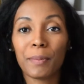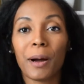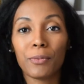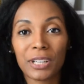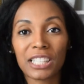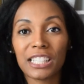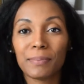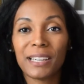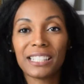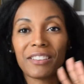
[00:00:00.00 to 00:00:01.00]
on my wish list
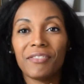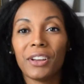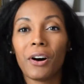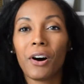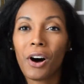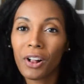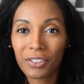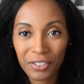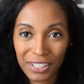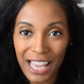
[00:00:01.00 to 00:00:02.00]
because it fit all
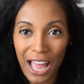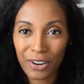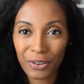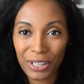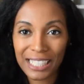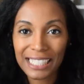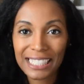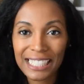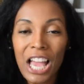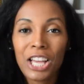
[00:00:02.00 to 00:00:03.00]
of those categories.